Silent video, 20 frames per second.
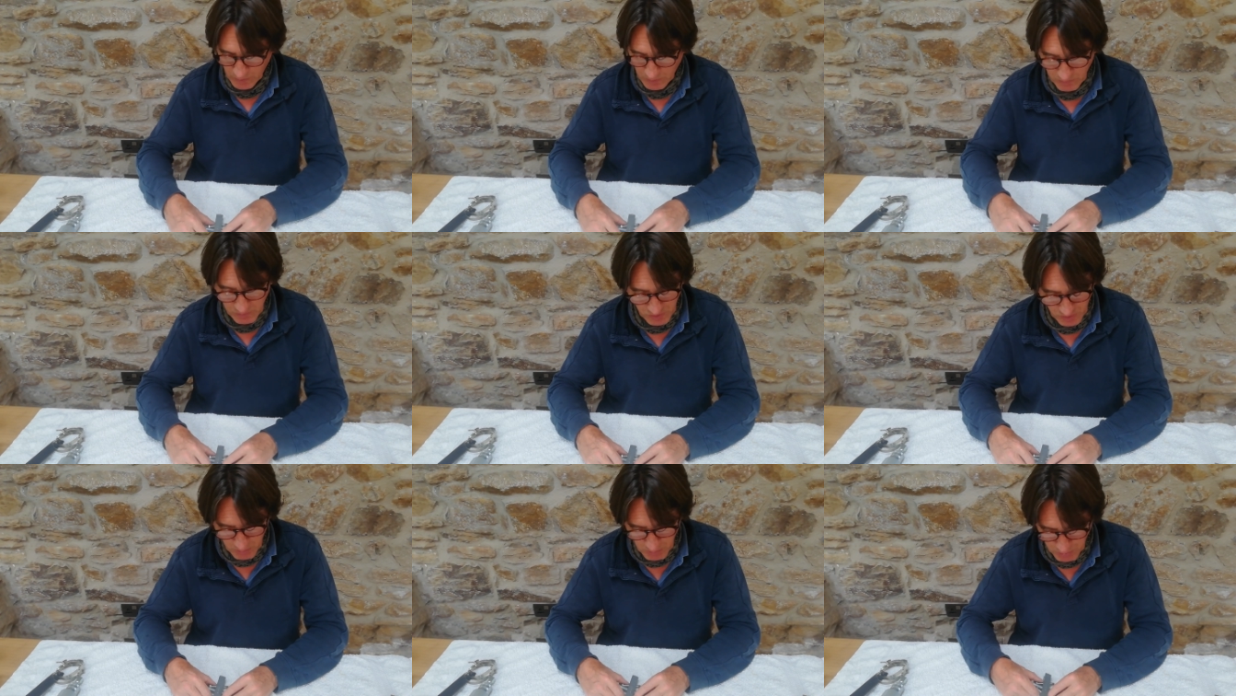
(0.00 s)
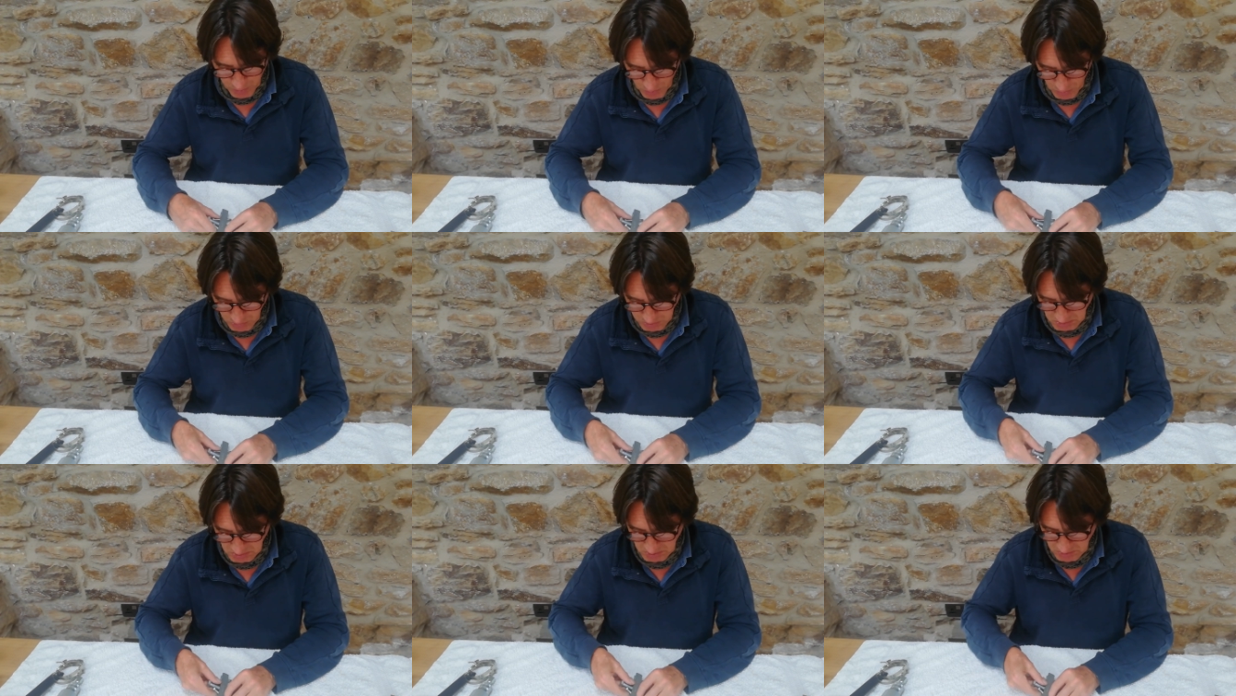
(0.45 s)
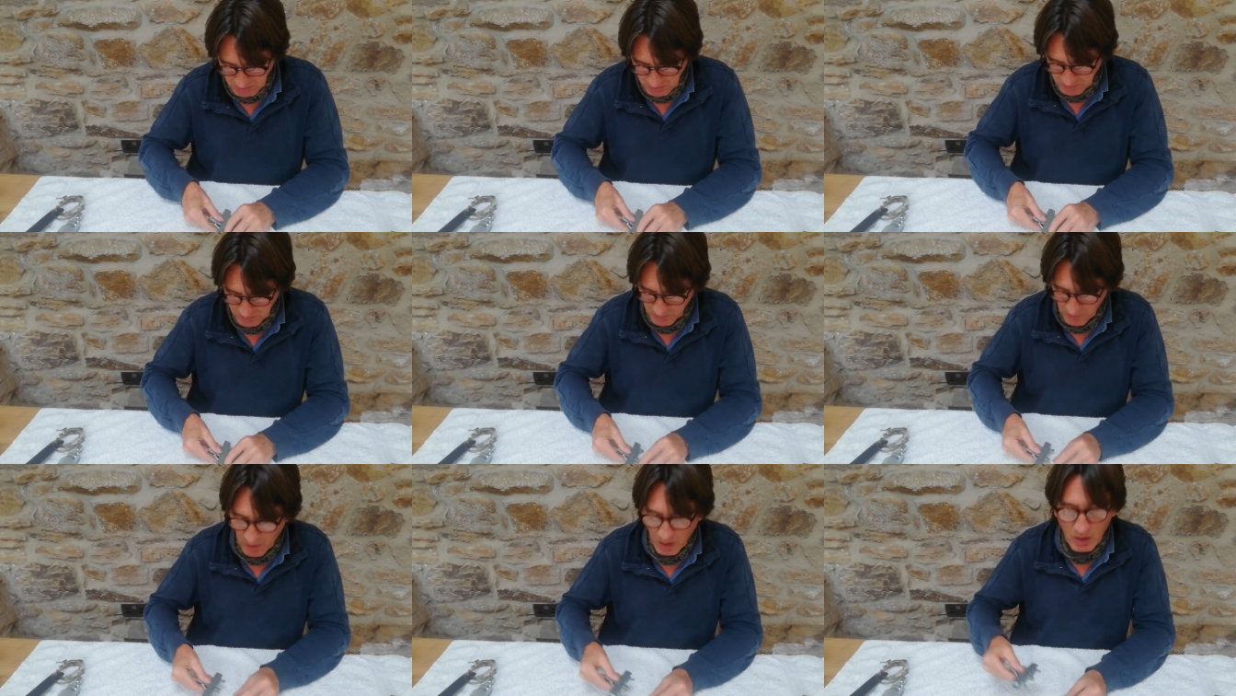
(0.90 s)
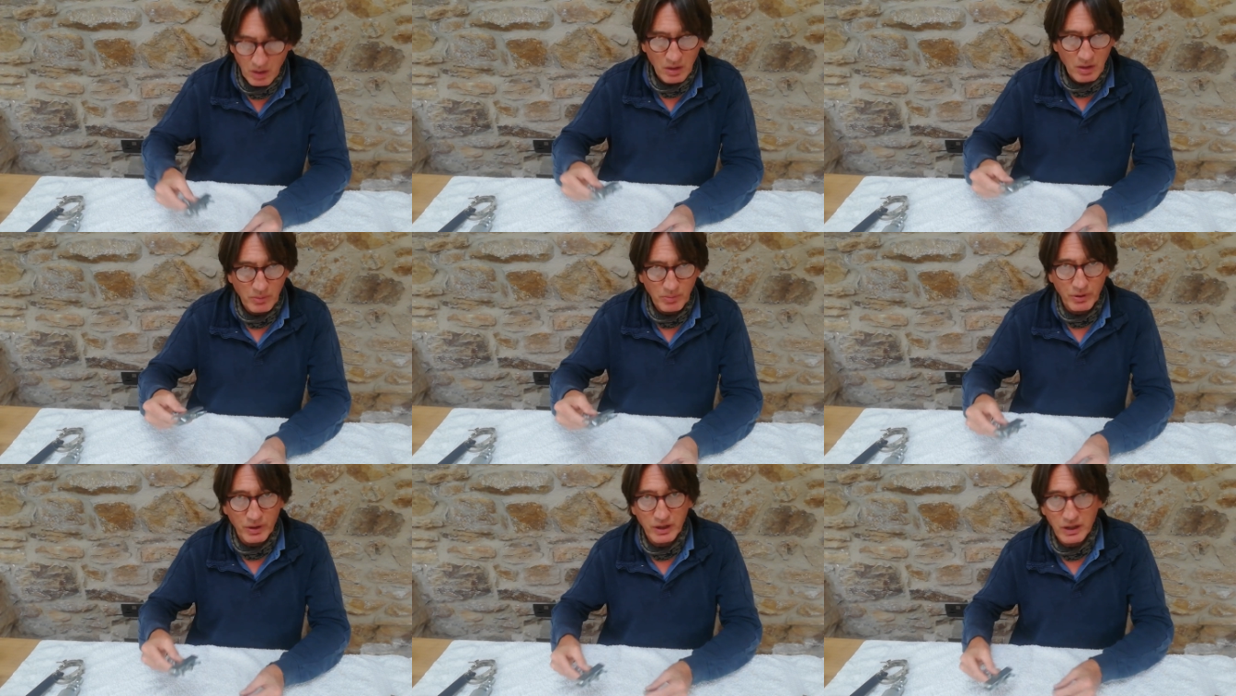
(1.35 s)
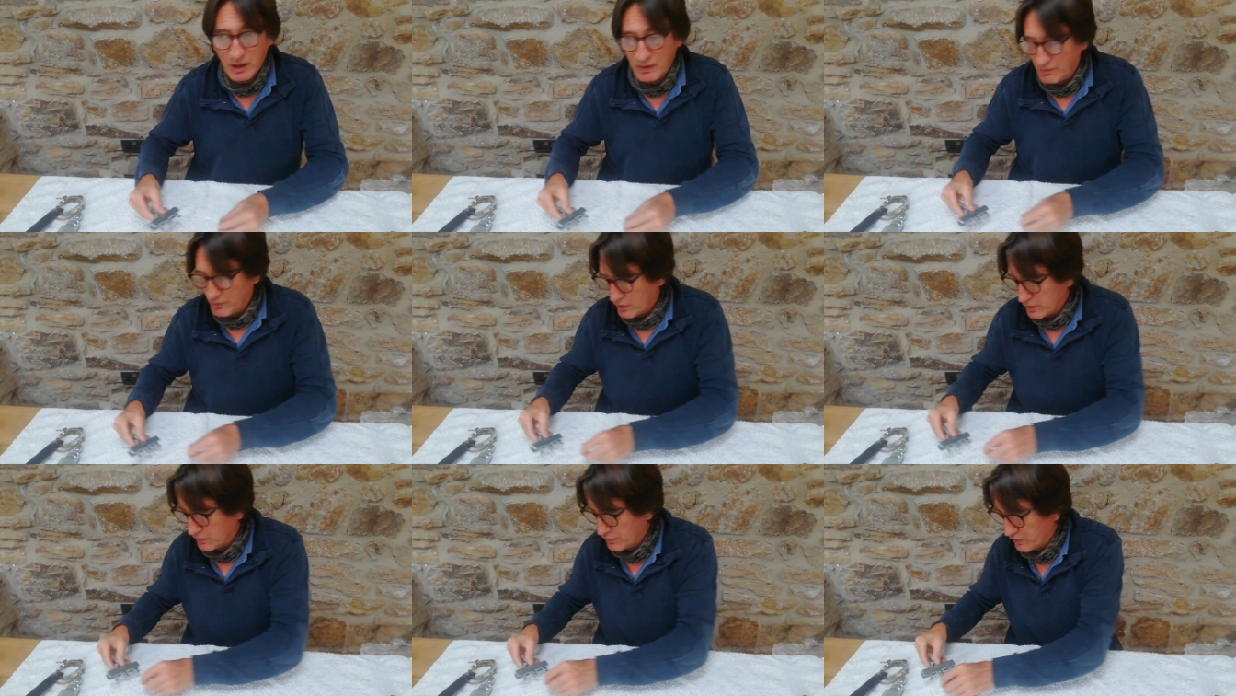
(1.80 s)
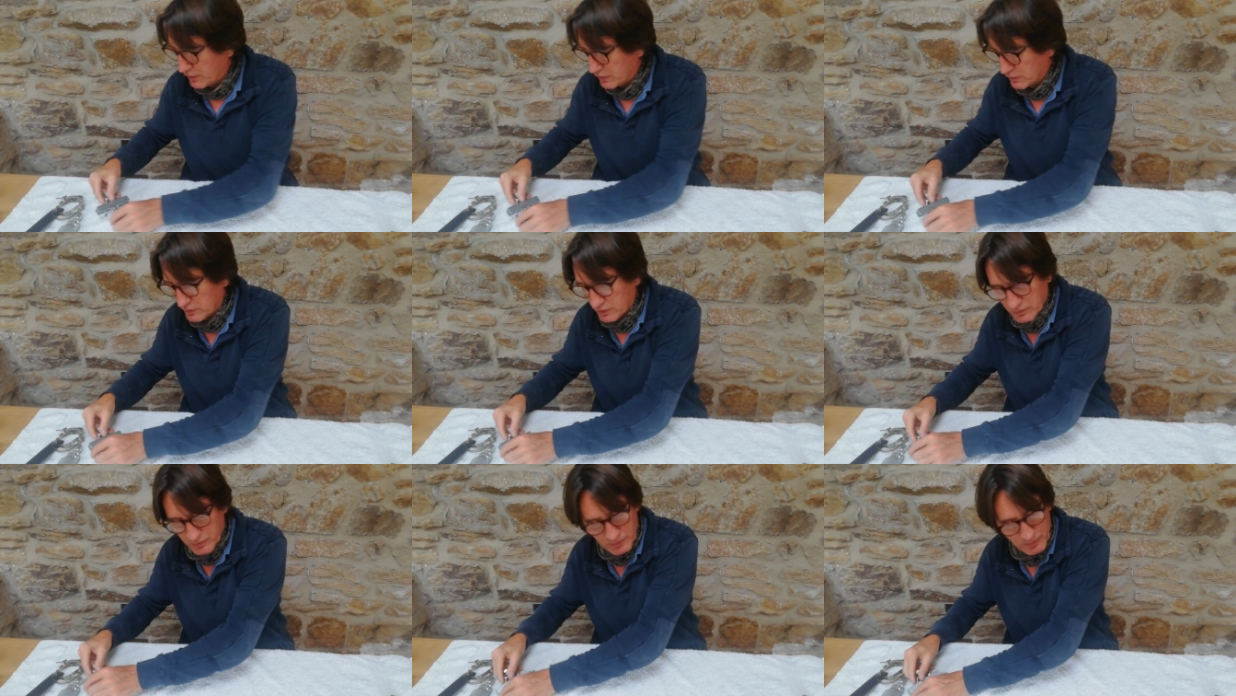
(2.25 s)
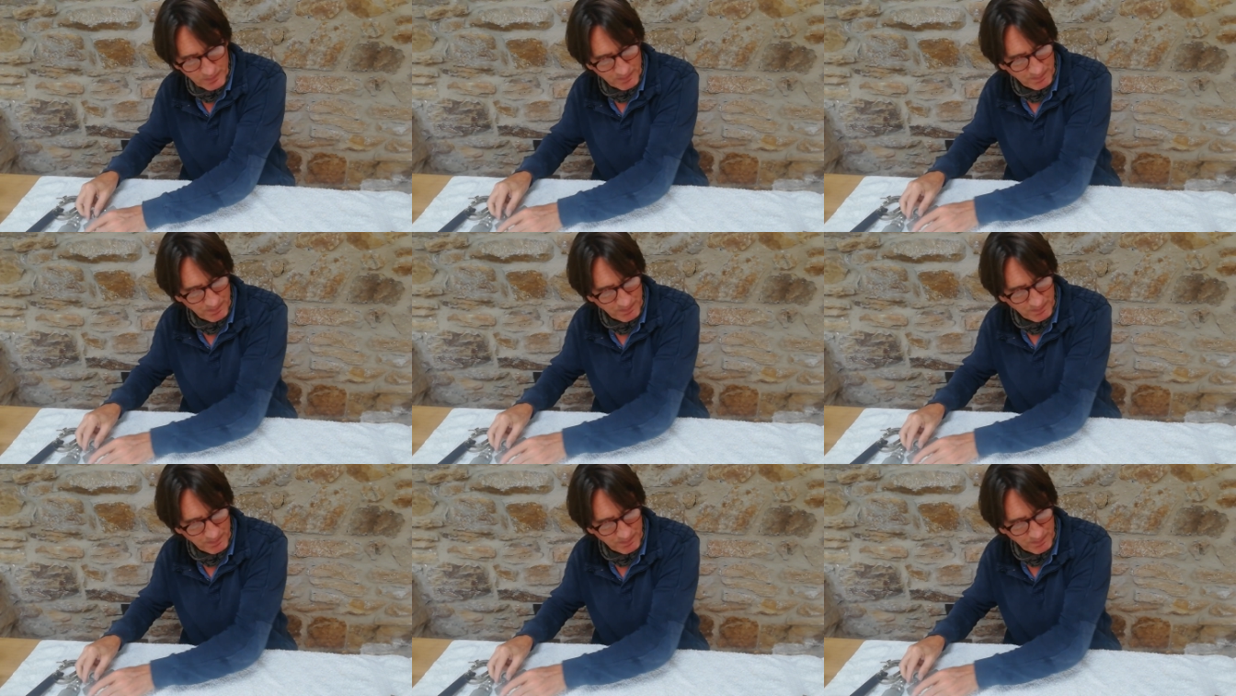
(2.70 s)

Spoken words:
Simple, but again very effective.